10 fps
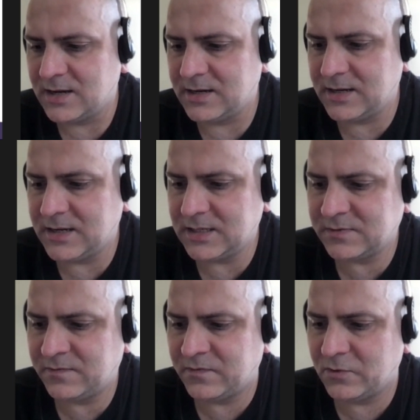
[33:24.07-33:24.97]

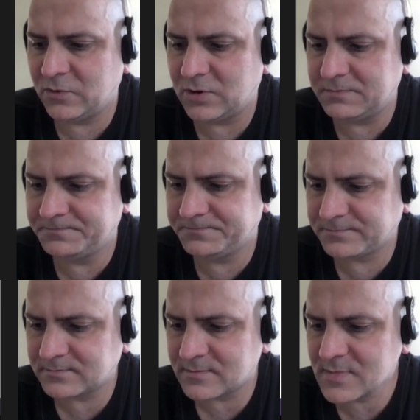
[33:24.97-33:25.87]
As for
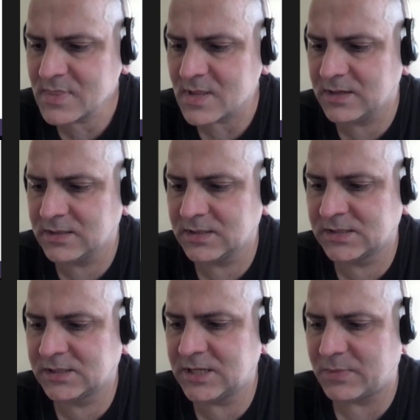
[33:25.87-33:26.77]

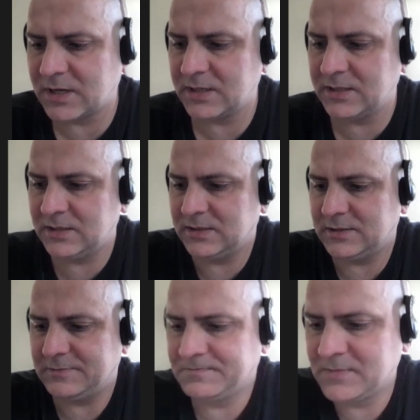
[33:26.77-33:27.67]
the
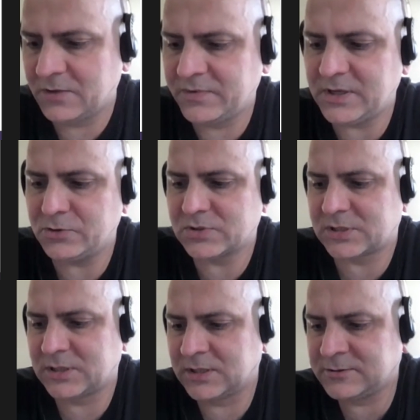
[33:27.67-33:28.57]
demo, we
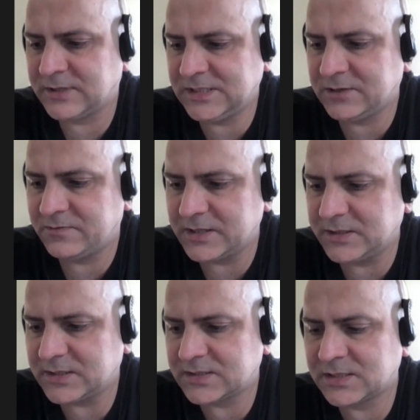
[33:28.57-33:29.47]
used a classic
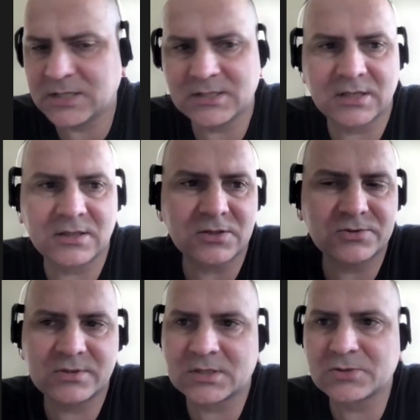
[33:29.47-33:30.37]
Vine dataset that
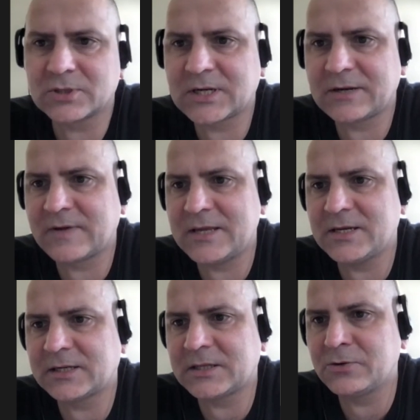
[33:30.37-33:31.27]
does not have
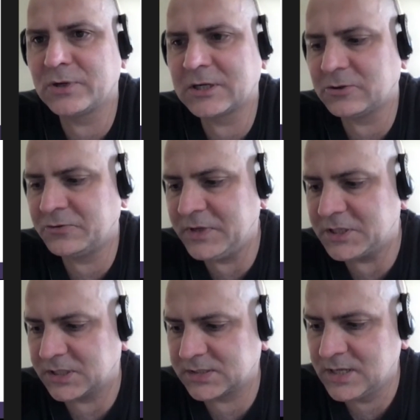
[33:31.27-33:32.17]
any categorical
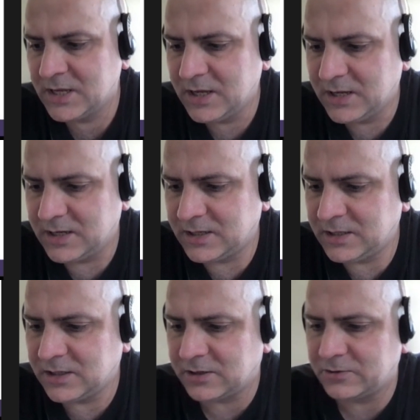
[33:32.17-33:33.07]
features.
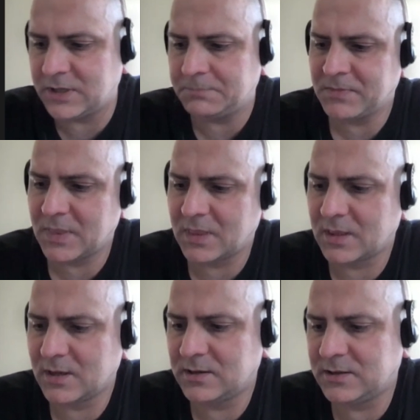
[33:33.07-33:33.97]
In our
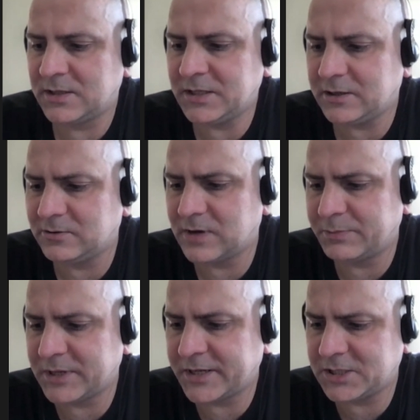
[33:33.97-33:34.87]
real
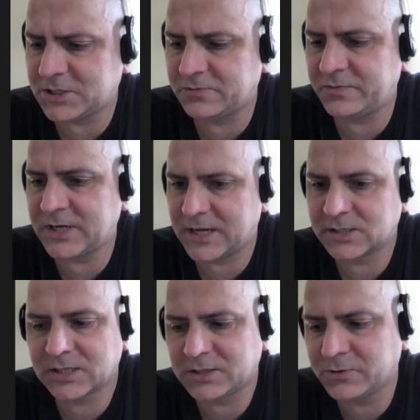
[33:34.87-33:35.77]
application, we
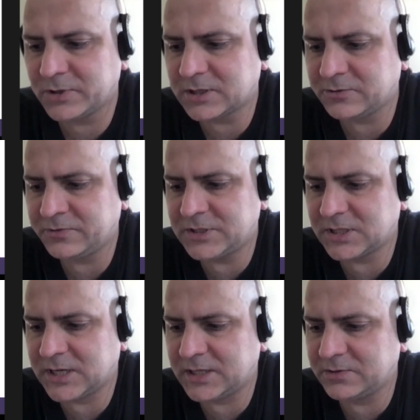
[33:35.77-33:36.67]
had categorical
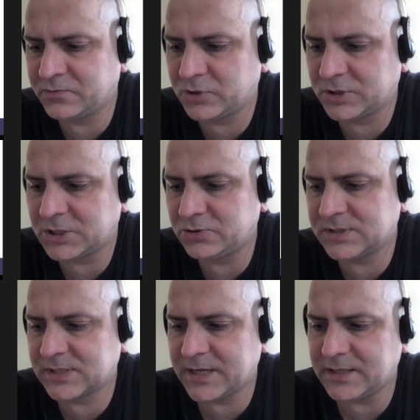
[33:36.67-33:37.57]
feature, and what I should
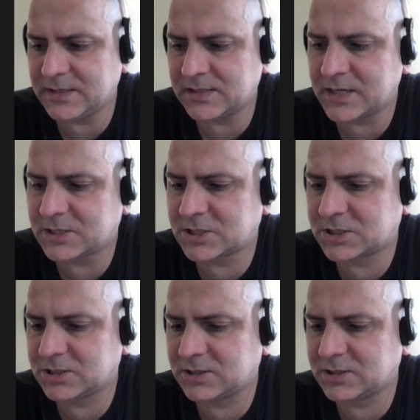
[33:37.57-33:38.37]
say is that